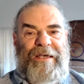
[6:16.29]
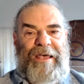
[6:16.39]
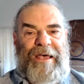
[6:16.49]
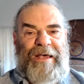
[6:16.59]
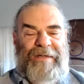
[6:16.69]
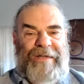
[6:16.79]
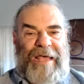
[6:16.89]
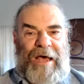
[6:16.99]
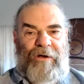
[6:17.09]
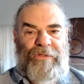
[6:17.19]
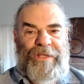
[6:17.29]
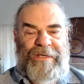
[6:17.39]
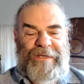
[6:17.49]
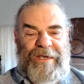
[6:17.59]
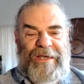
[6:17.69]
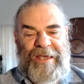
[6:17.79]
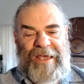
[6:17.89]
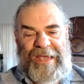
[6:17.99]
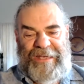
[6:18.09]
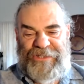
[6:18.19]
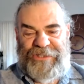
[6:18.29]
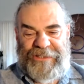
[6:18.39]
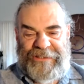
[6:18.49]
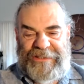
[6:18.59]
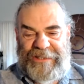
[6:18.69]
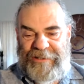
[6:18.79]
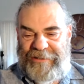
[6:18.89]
and how the ancient